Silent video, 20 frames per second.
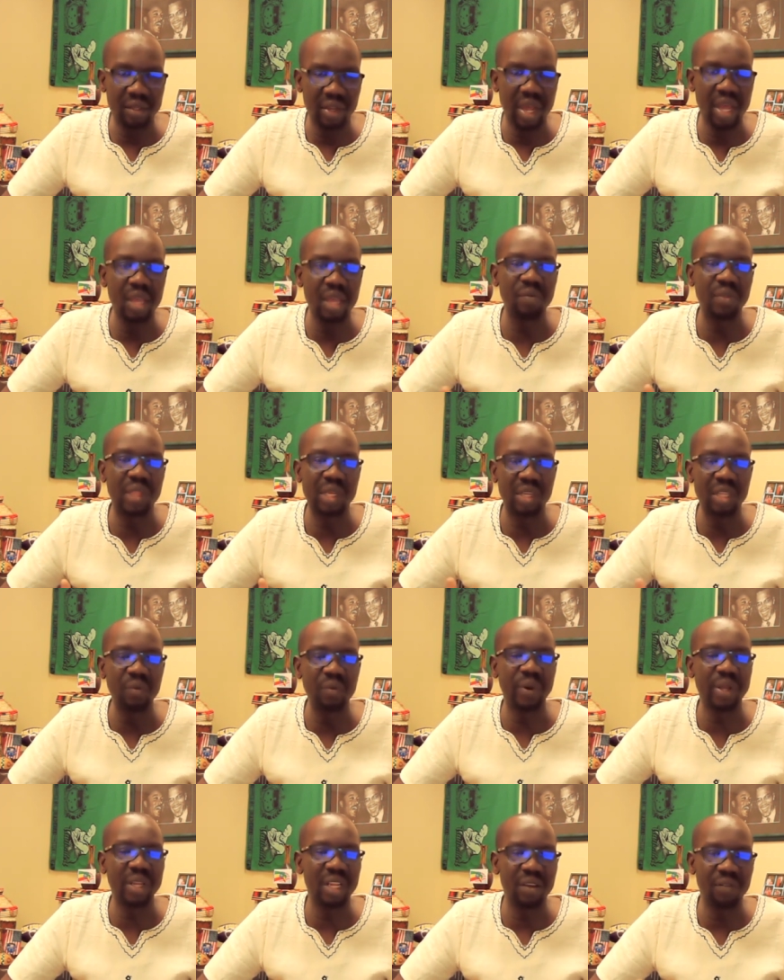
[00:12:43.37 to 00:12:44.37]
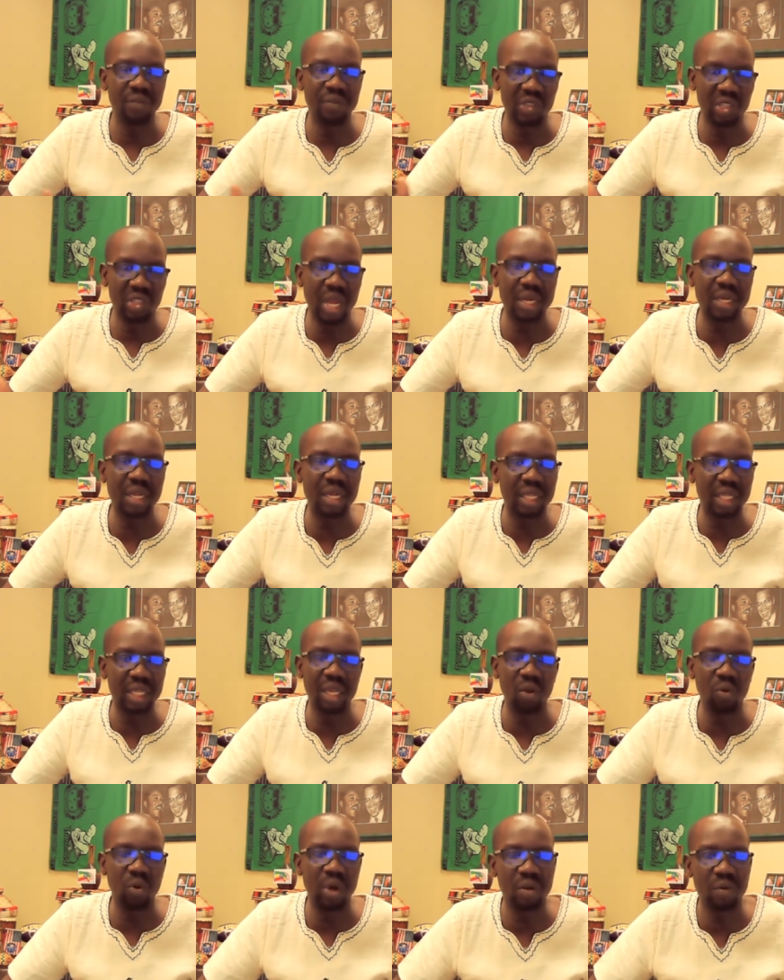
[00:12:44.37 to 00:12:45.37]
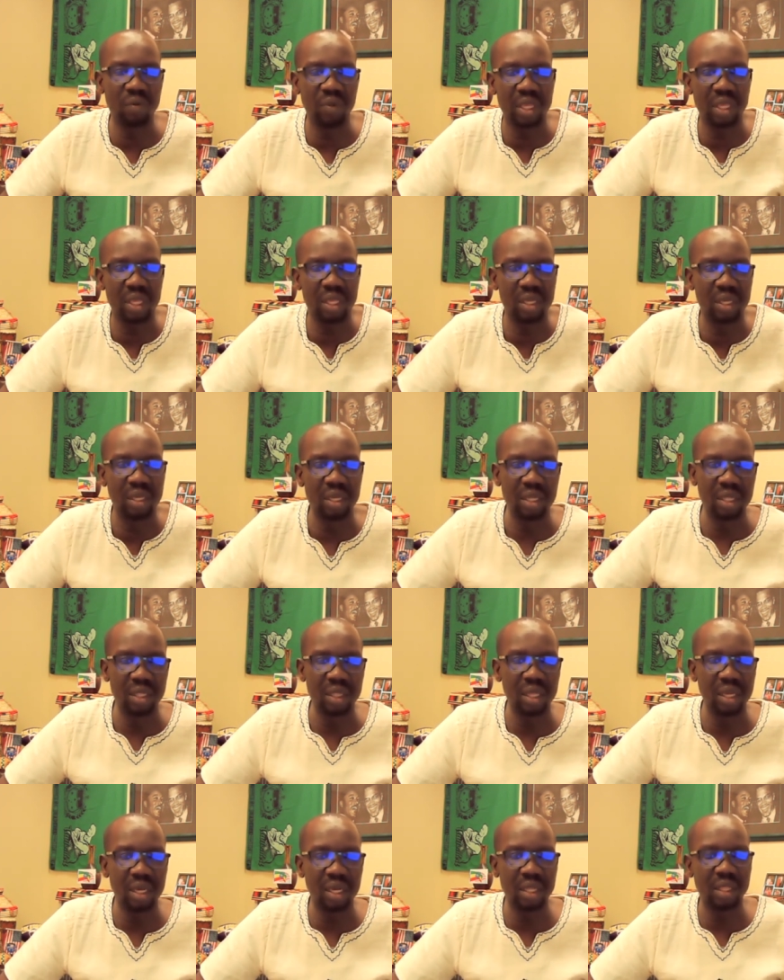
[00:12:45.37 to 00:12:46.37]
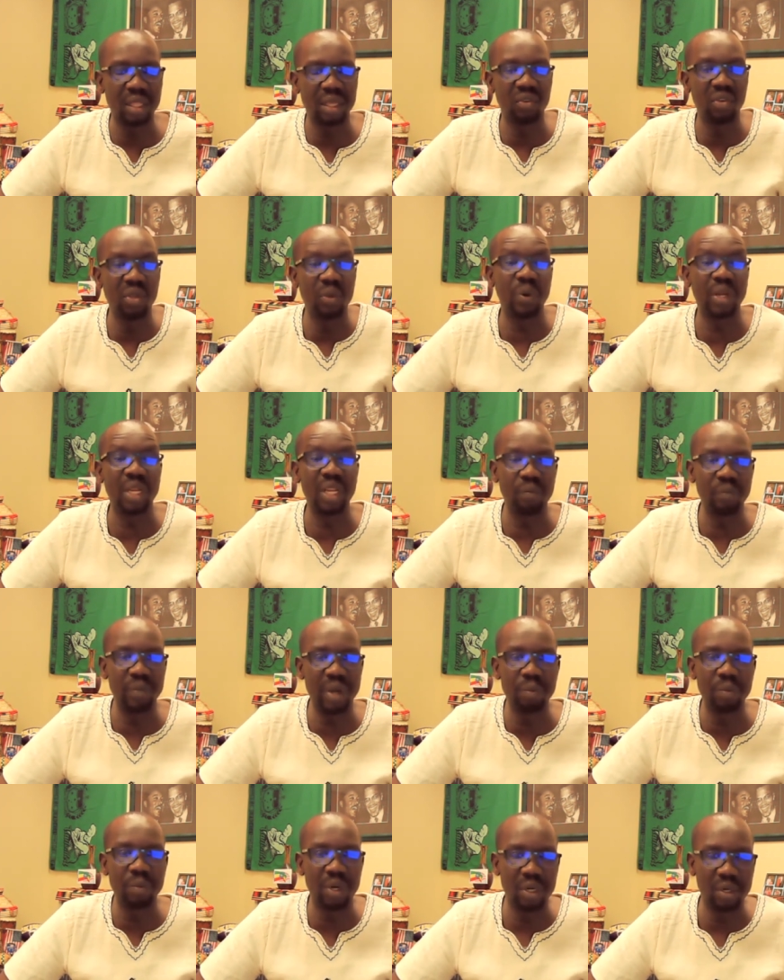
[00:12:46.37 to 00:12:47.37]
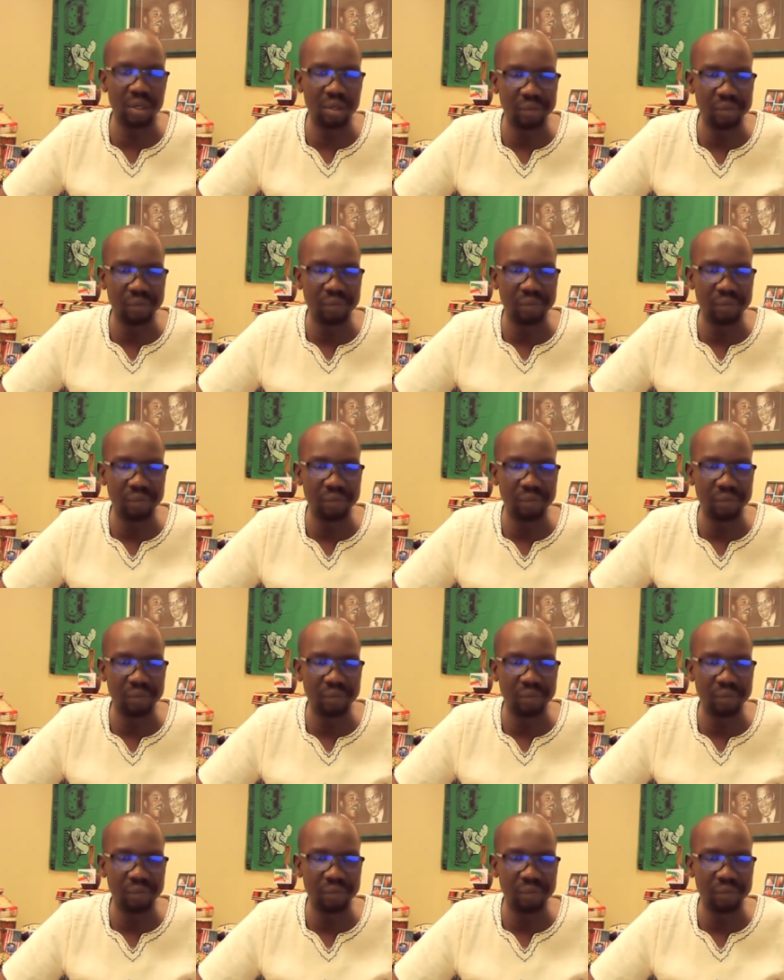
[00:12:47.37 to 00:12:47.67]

time the TPLF shot and killed one of the GPLM member,